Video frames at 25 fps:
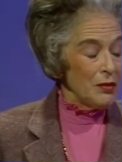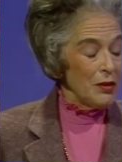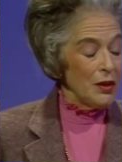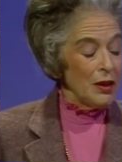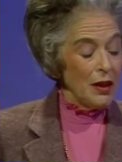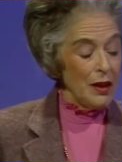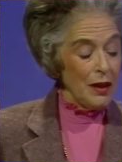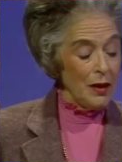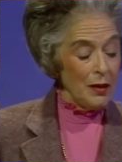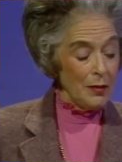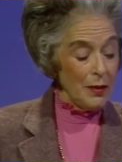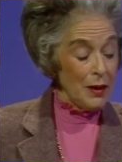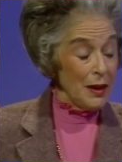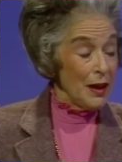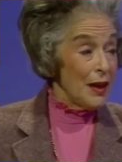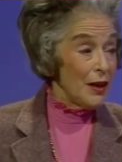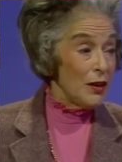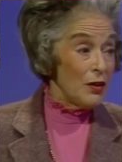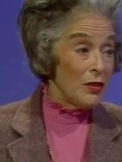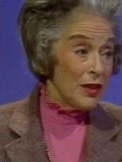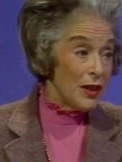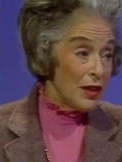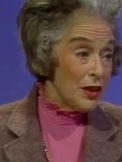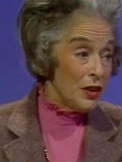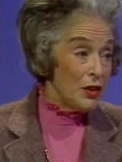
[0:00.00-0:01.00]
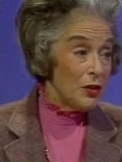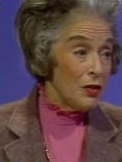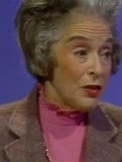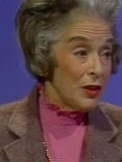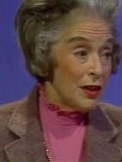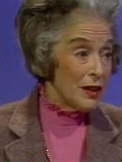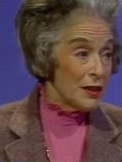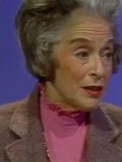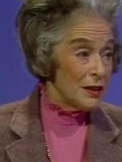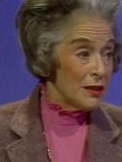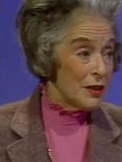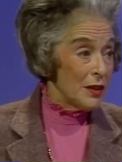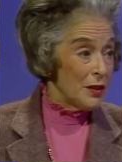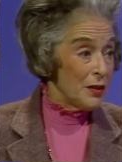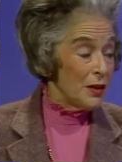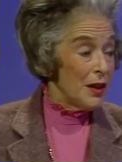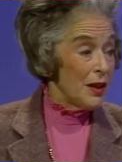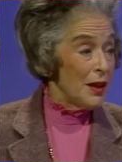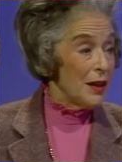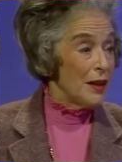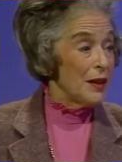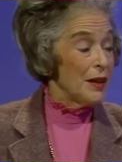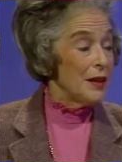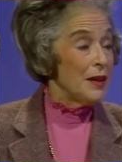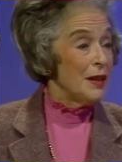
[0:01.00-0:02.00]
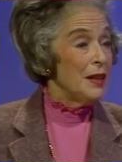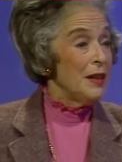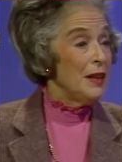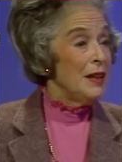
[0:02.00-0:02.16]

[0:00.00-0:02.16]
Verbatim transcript: crime, and I don't think you think so either.